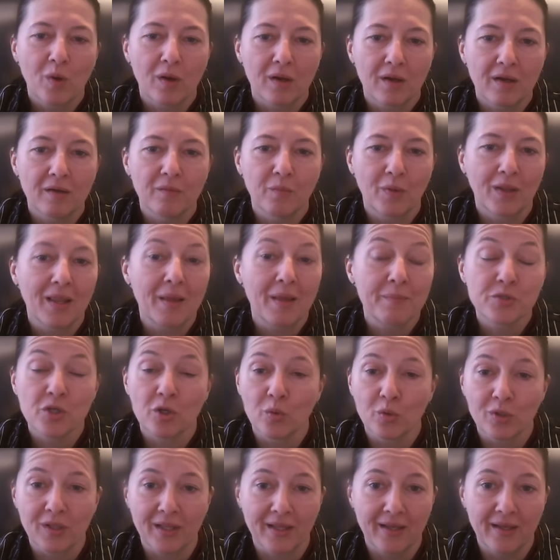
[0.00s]
Well,
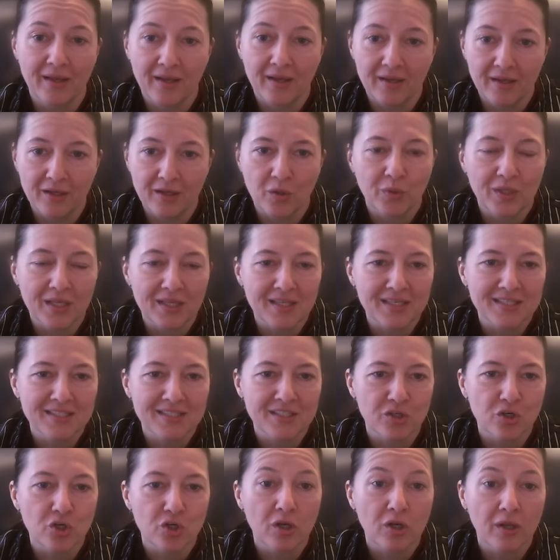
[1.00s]
absolutely. You know, that is
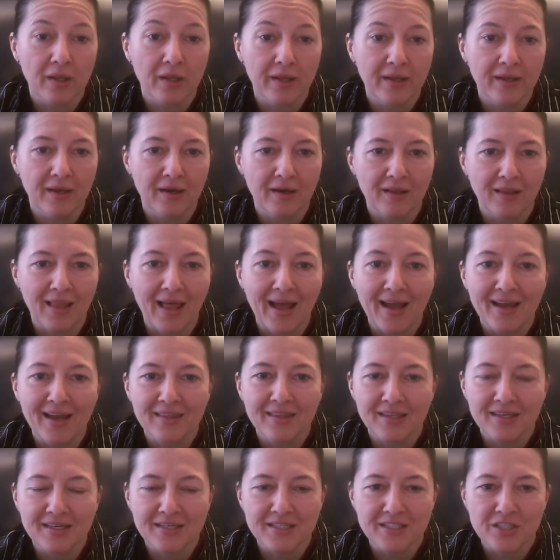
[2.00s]
certainly a line
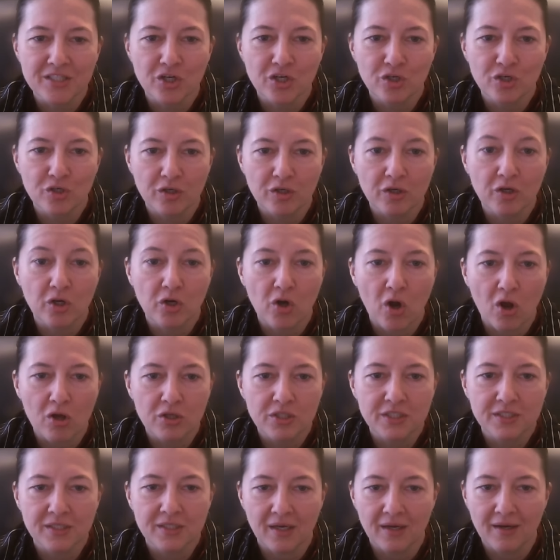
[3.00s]
that is heard
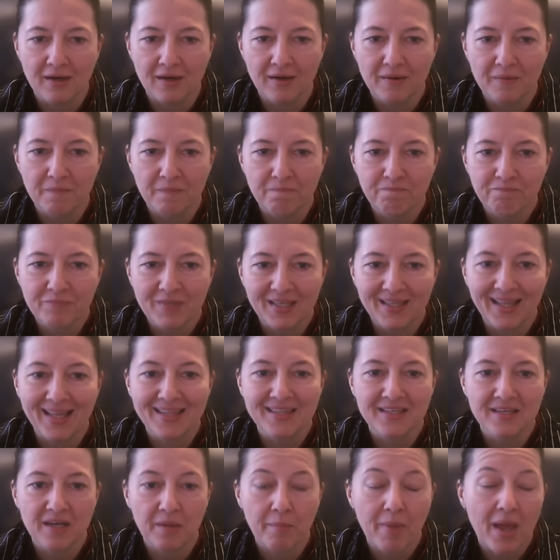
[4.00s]
across um,
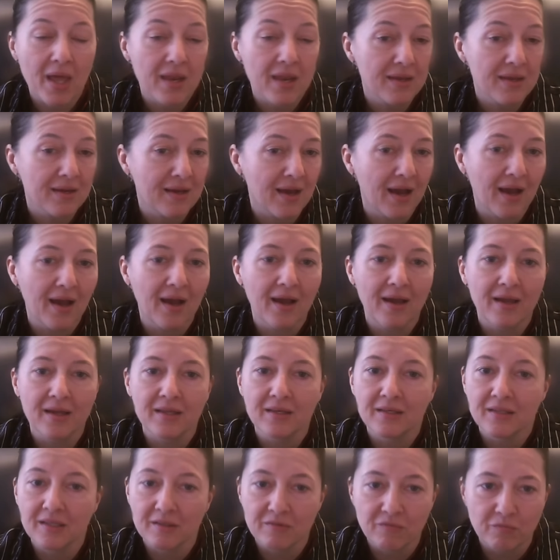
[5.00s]
Latin America
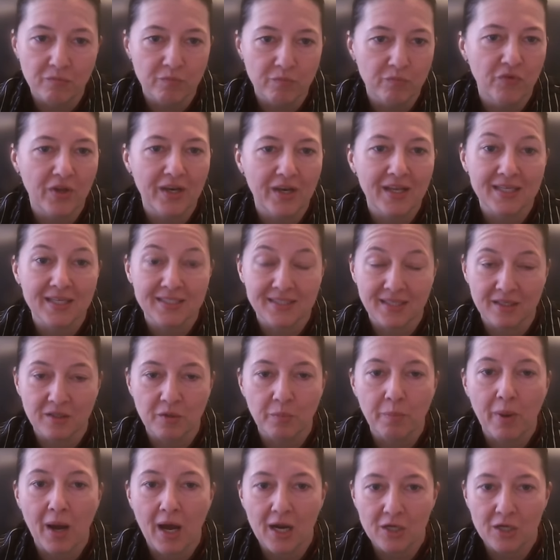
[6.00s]
and in various other
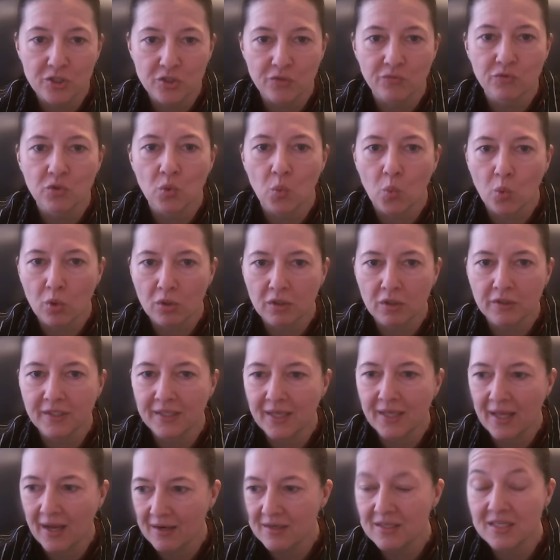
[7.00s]
parts of the world that
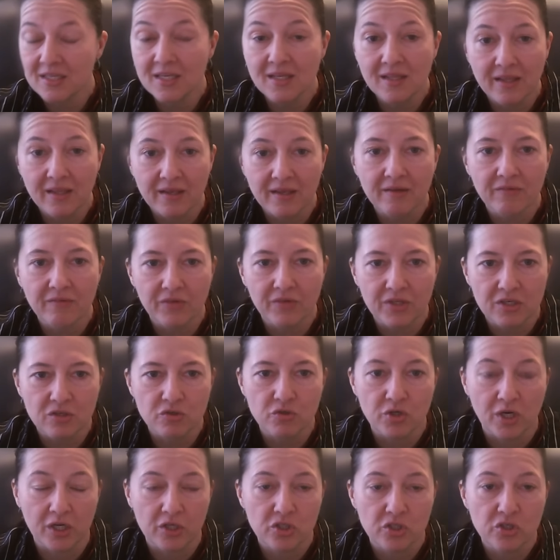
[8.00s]
are dealing with
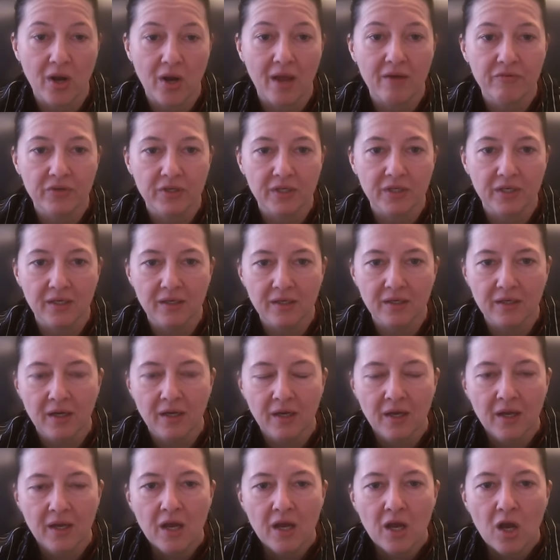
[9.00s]
drug trafficking.
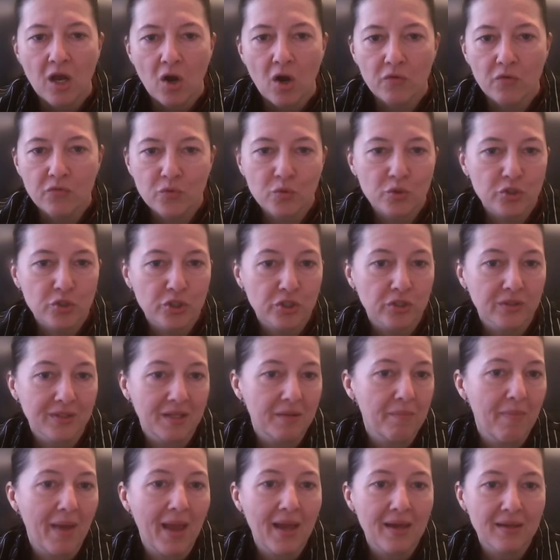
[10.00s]
Of course,
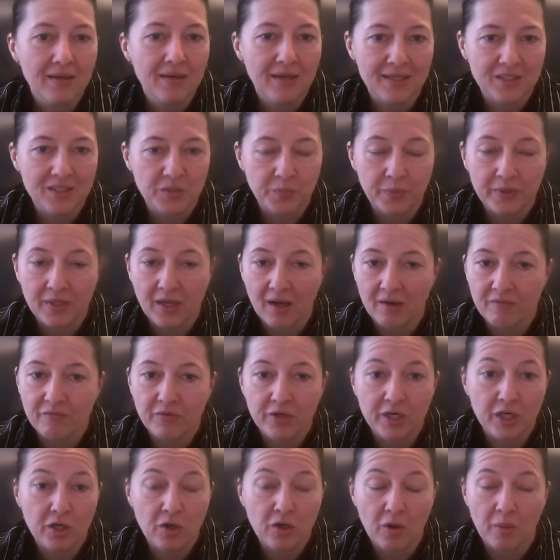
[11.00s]
demand has become
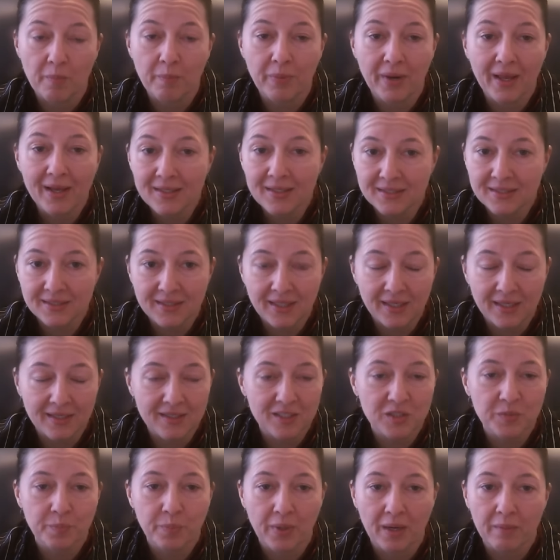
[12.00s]
very complex. There is
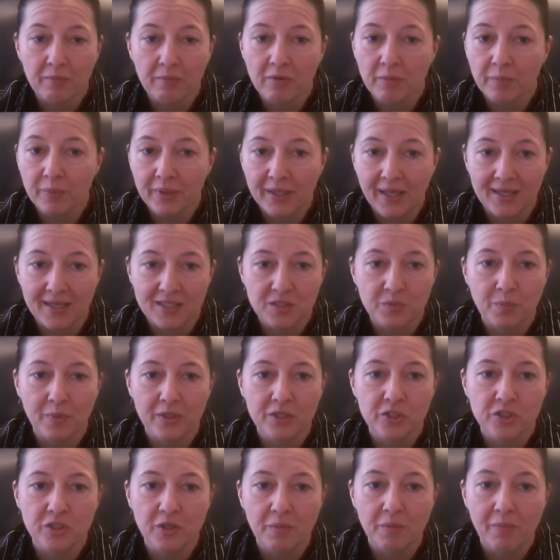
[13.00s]
probably as
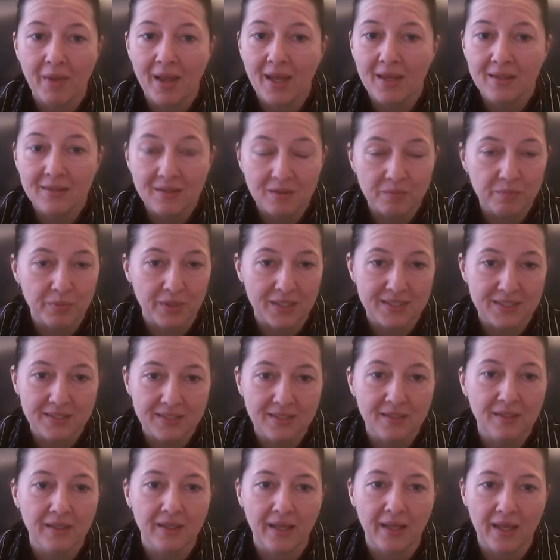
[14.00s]
much demand in
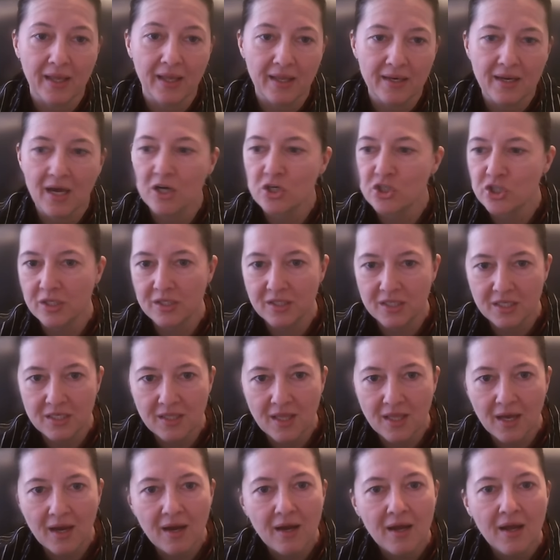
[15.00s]
Brazil and
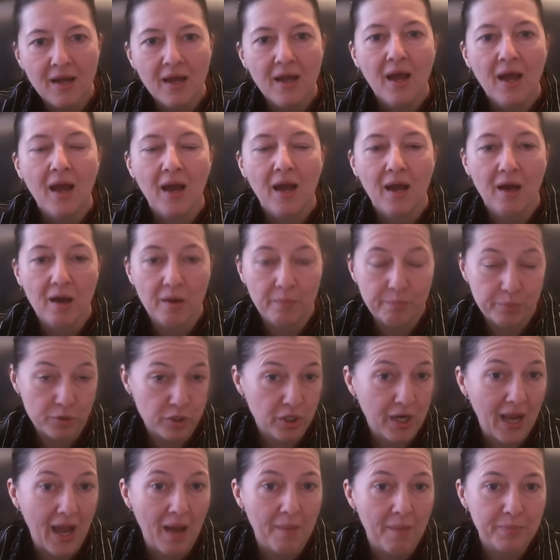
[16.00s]
Argentina uh, per
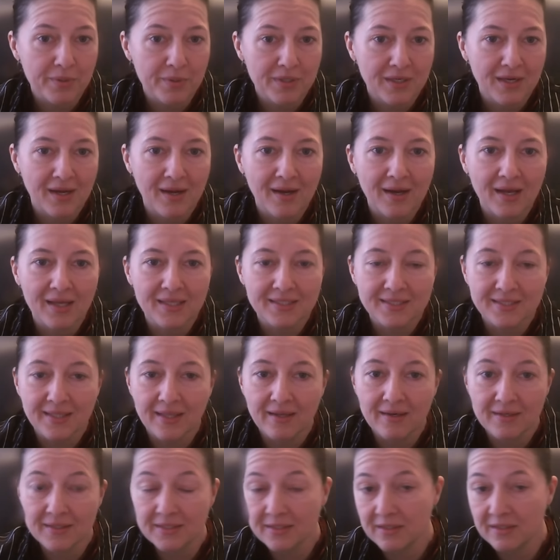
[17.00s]
capita as
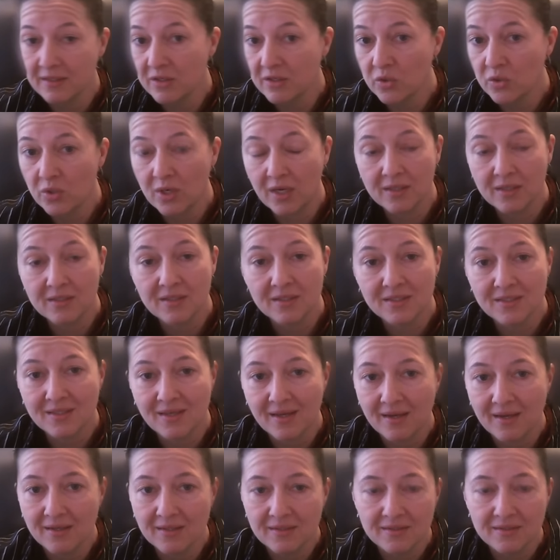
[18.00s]
there is in the United
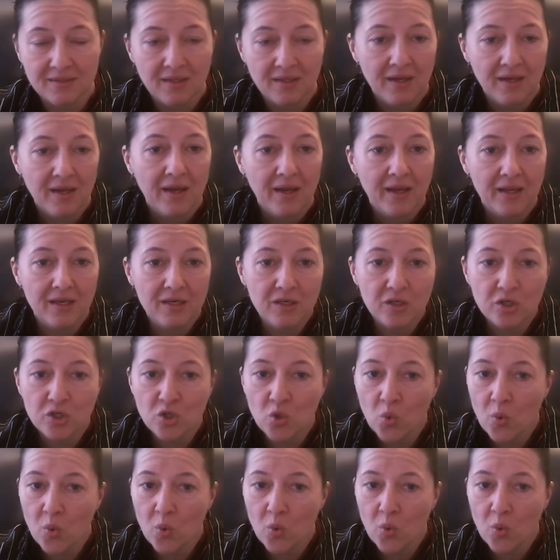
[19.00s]
States. In the
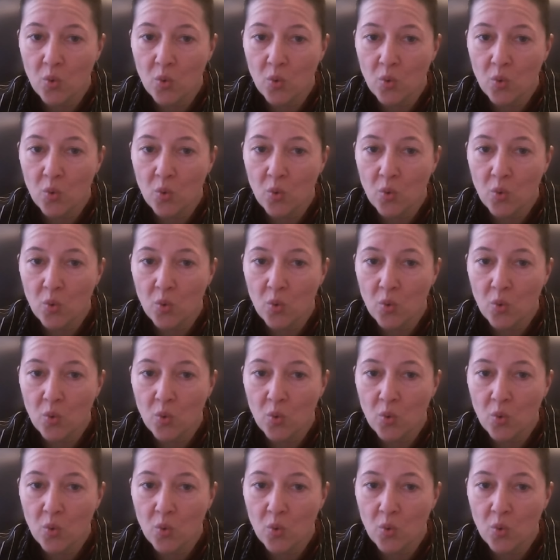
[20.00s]
US,